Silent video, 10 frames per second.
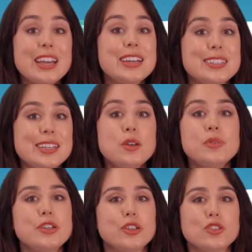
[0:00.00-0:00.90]
It's here where
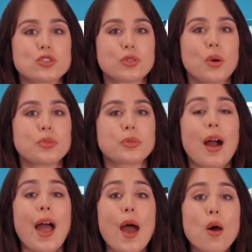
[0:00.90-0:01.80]
you can scroll through our
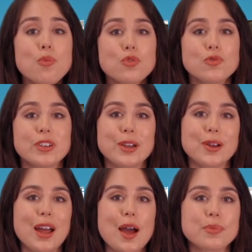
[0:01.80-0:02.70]
helpful video
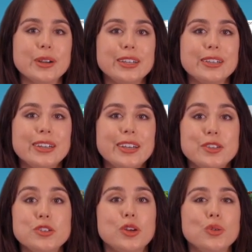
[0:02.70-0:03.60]
library.
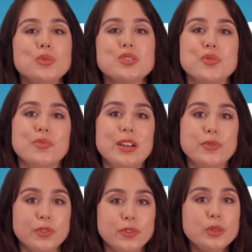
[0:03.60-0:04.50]
You can also read
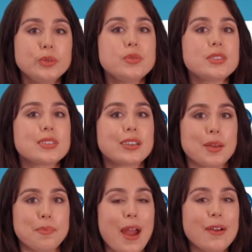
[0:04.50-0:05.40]
reviews,
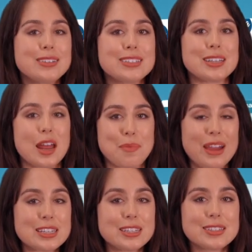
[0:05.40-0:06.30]
comparison and
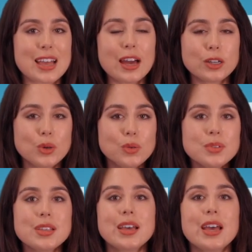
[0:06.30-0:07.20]
maintenance
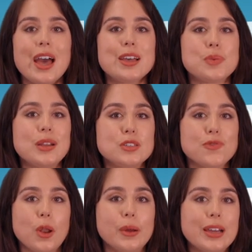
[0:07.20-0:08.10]
articles, as well as
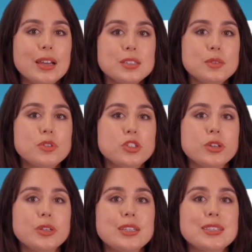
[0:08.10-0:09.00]
follow customer
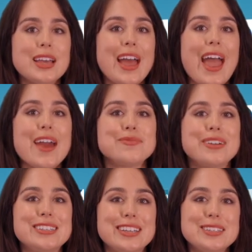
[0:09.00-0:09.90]
journeys and
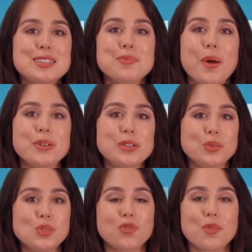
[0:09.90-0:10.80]
read
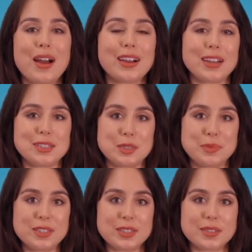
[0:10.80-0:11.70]
testimonials from our
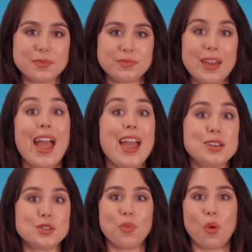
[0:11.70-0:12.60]
customers,
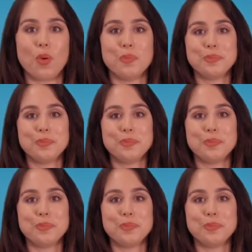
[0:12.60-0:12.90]
and more.